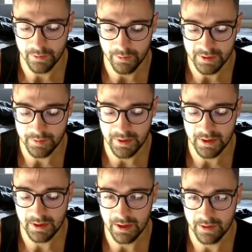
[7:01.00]
we want it to
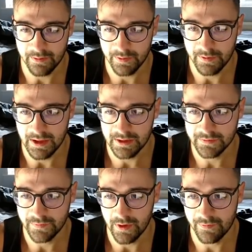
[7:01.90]
be, and that's
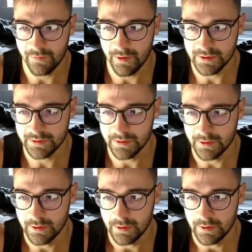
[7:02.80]
fine for us.
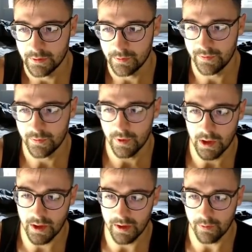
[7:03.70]
We've got our
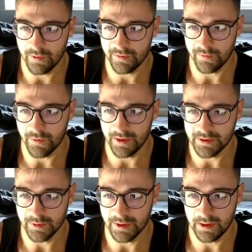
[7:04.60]
height and width defined, so
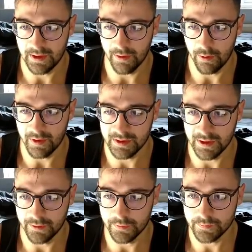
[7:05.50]
we're going to clear the whole rectangle.